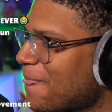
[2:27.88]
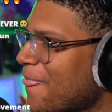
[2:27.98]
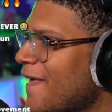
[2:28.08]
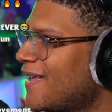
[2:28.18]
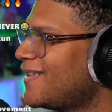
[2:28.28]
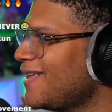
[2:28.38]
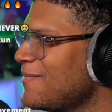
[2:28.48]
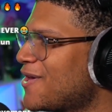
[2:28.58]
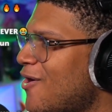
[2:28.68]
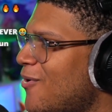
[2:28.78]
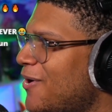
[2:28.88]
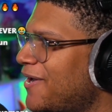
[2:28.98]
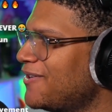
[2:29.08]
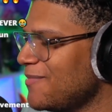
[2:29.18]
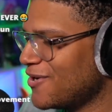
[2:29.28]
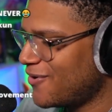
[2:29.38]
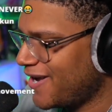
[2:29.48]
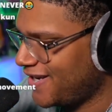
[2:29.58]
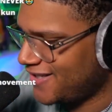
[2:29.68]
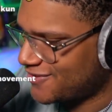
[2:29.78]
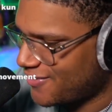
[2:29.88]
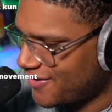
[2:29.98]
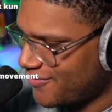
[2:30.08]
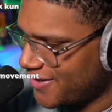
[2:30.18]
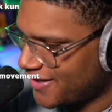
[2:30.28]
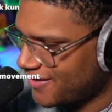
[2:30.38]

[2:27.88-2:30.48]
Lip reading: Let me go on any list right quick.